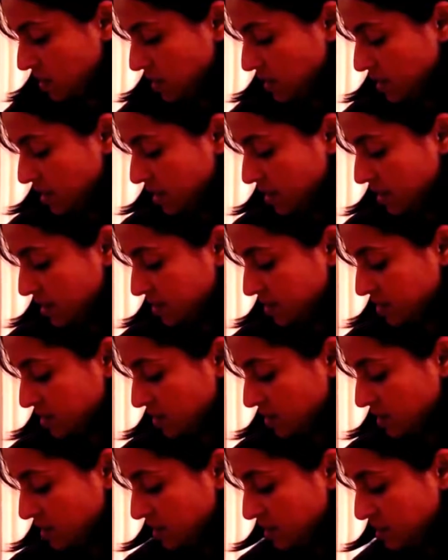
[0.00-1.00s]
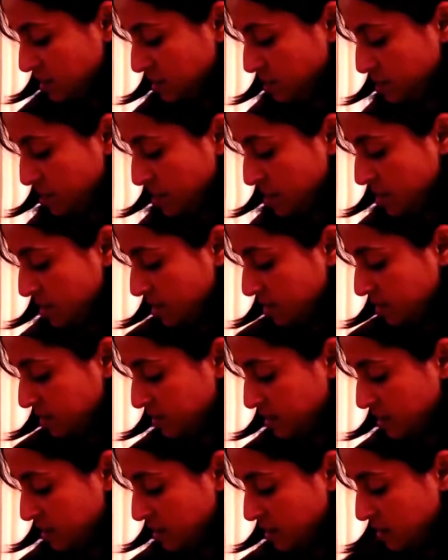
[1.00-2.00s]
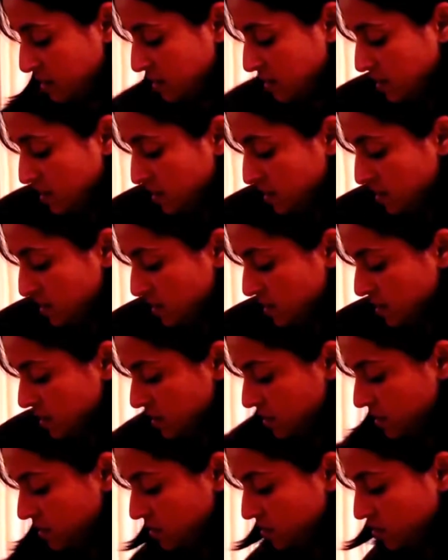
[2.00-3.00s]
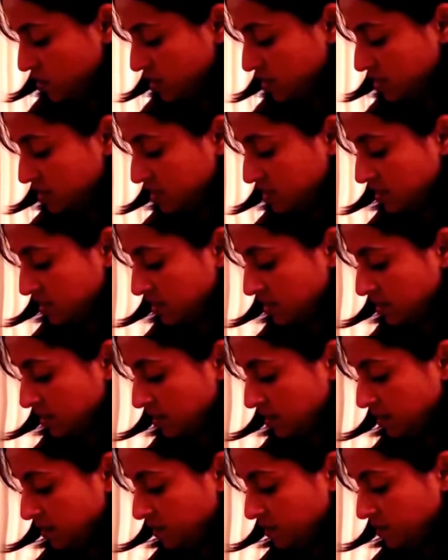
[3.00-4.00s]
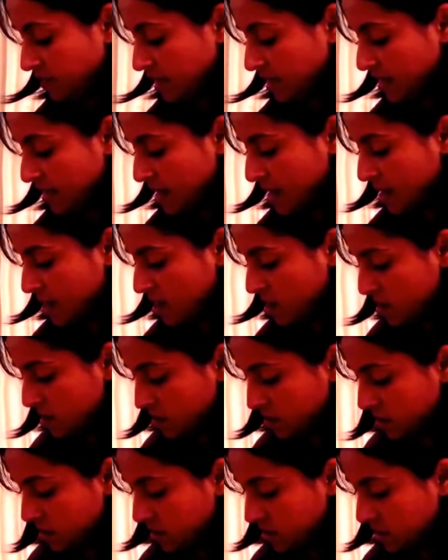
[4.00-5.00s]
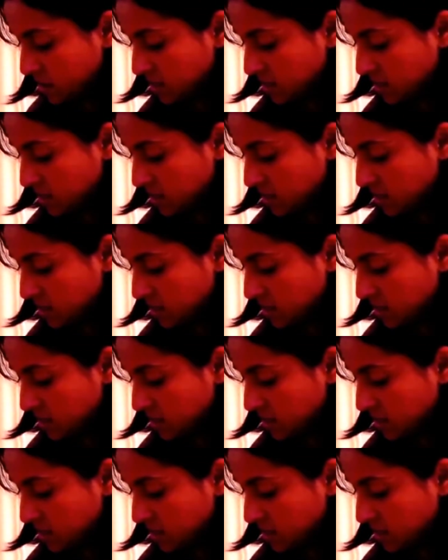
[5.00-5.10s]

Okay, so the easy part is then you just lift that out.